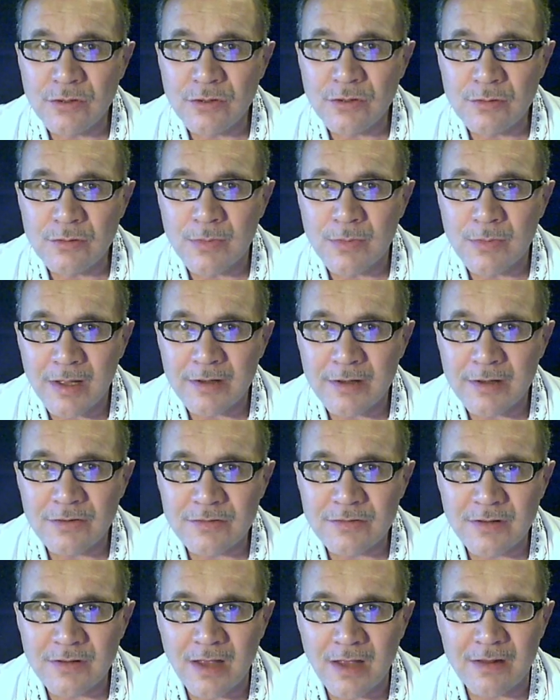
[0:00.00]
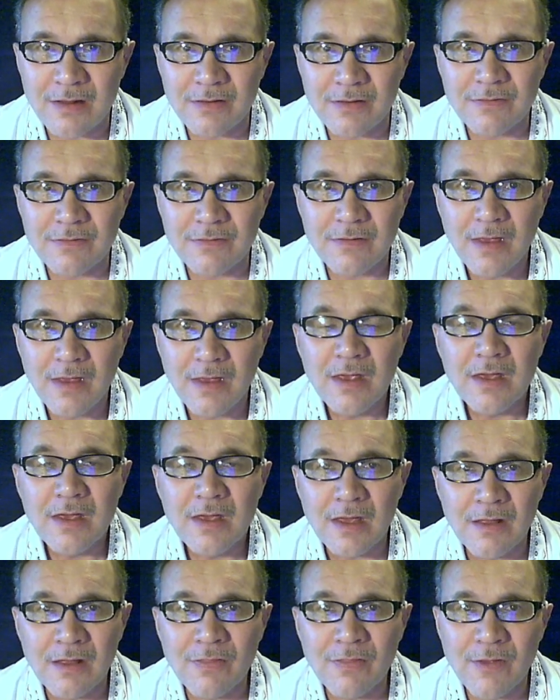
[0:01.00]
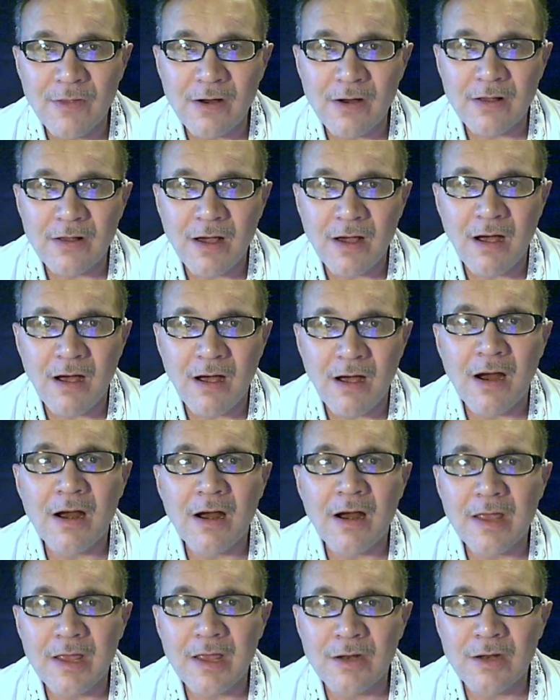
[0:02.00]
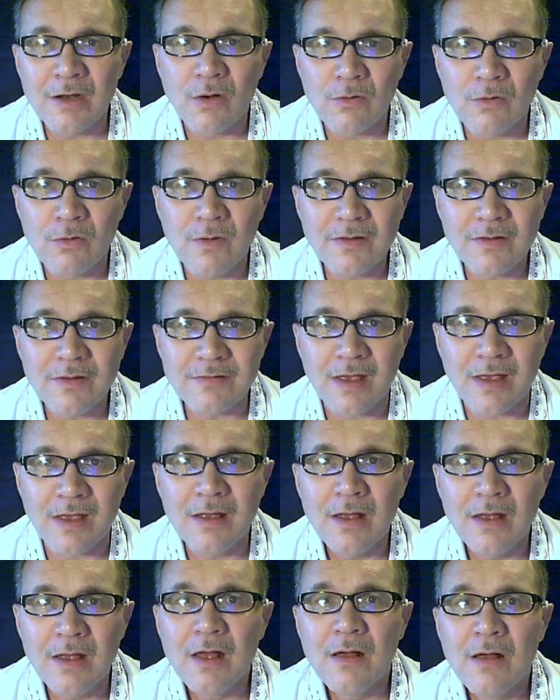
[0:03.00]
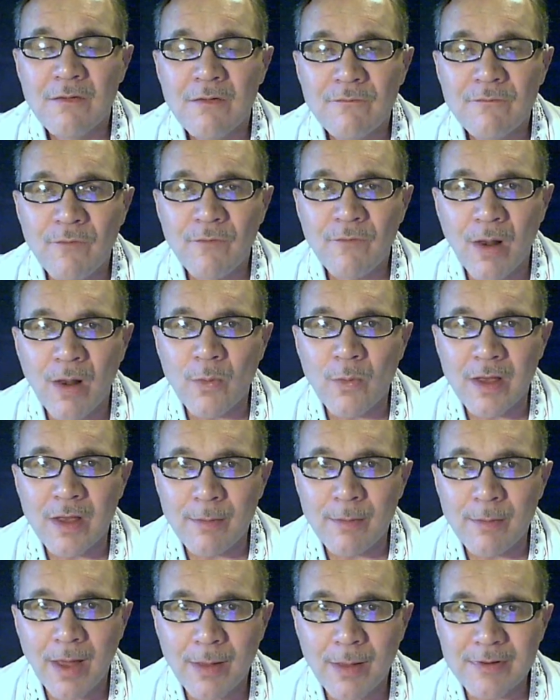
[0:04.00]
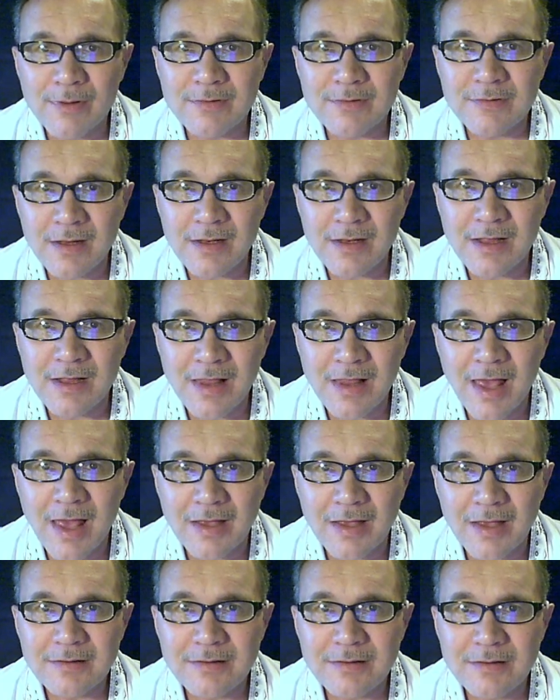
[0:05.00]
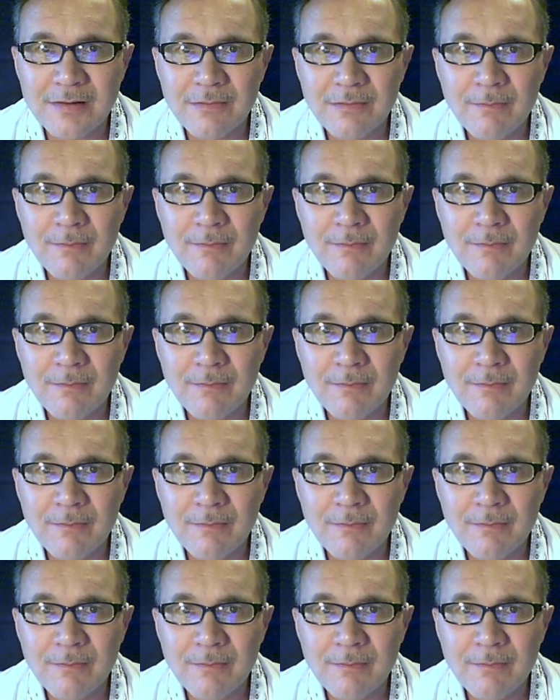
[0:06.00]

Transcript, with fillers: two minor sons in their car in Orissa following a Bible study class.